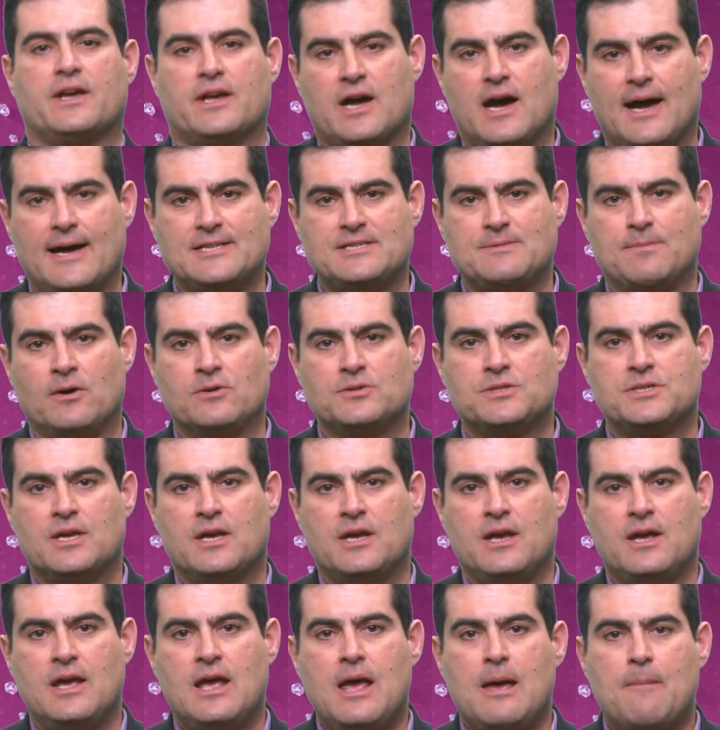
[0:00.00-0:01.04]
of the cosmos,
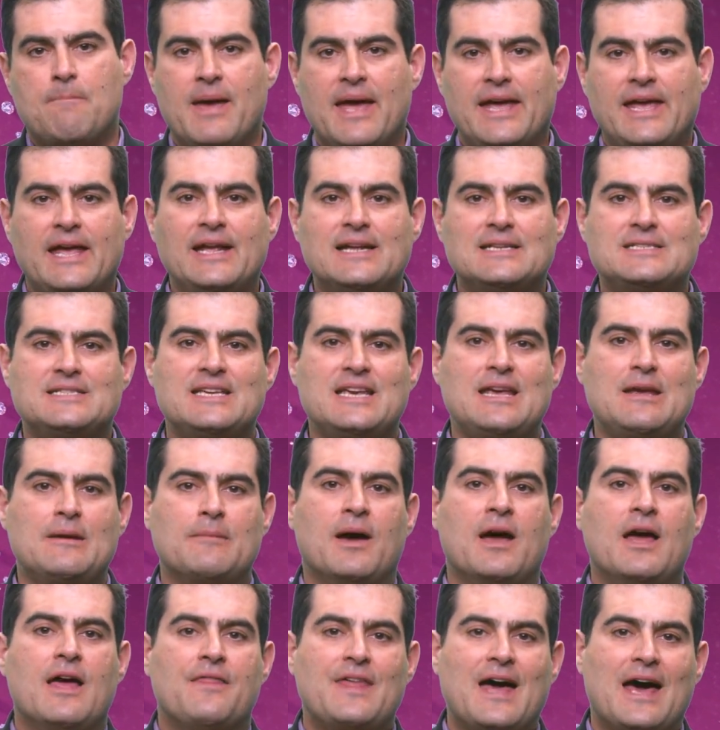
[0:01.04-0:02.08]
making it
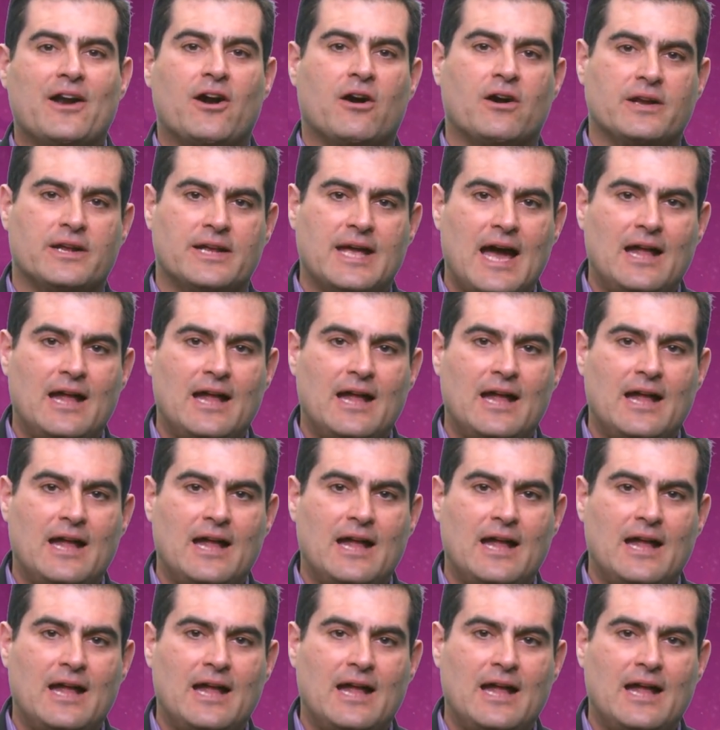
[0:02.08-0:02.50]
seem that our